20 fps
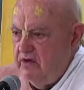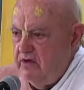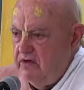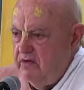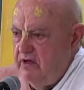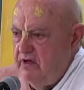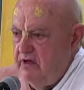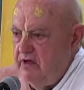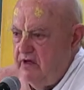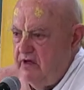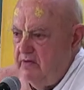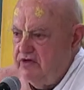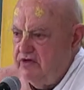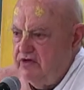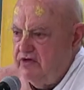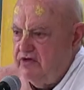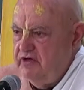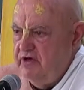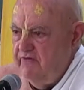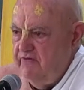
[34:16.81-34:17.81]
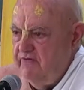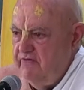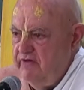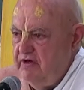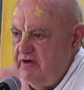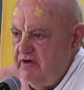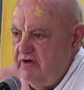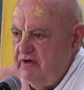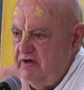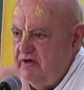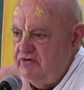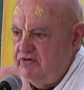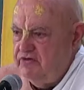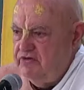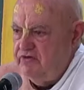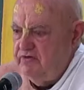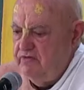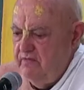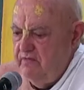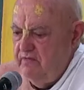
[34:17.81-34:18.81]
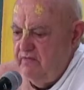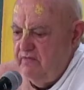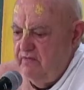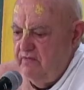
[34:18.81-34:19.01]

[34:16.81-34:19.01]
So ultimately, almost everything that was